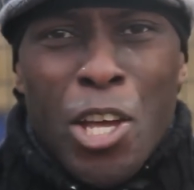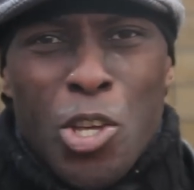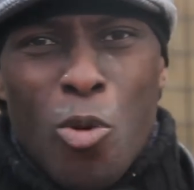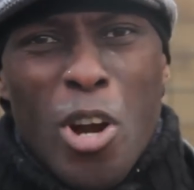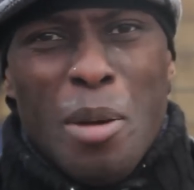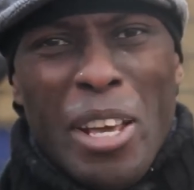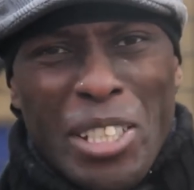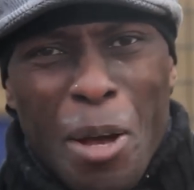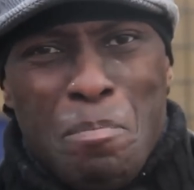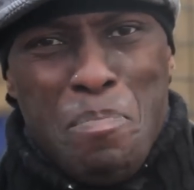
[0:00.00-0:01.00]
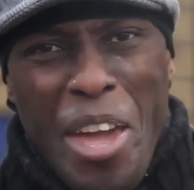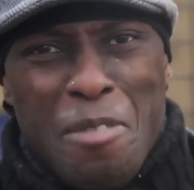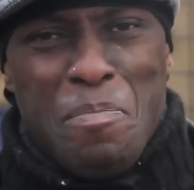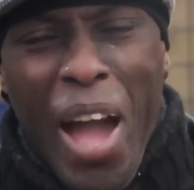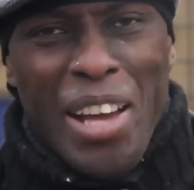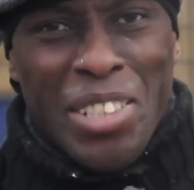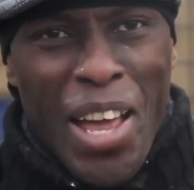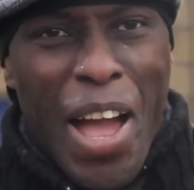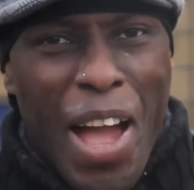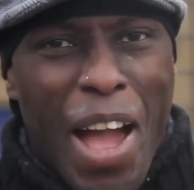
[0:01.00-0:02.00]
You want to make some big bucks,
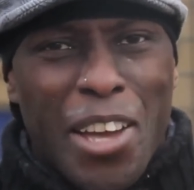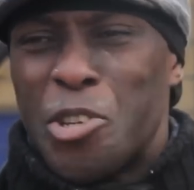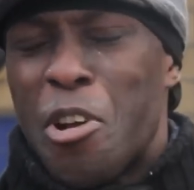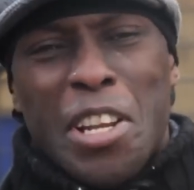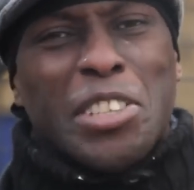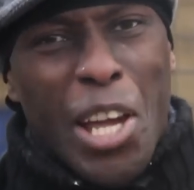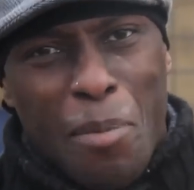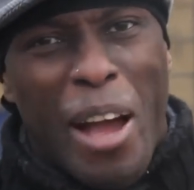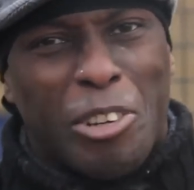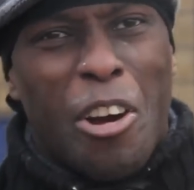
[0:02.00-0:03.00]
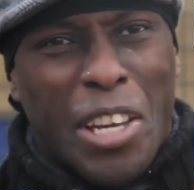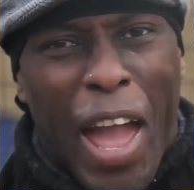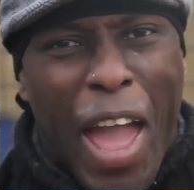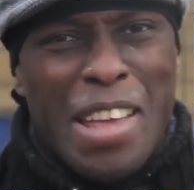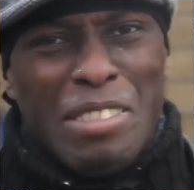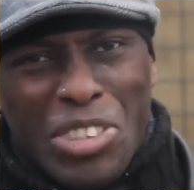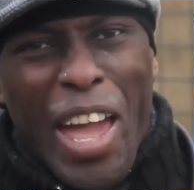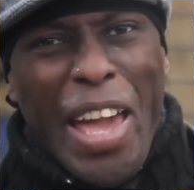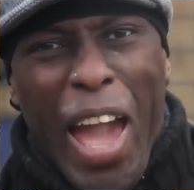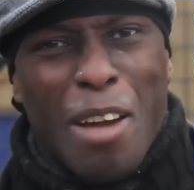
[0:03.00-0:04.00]
huh? You know anything about cocaine?
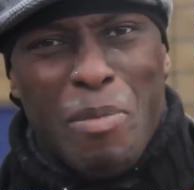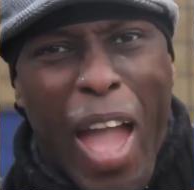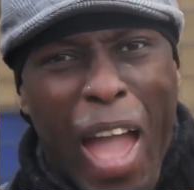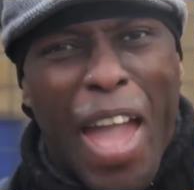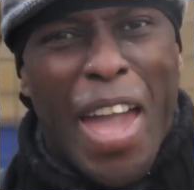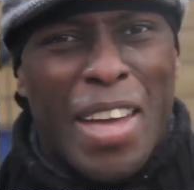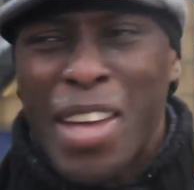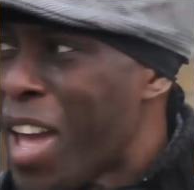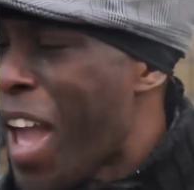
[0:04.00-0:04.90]
They got me.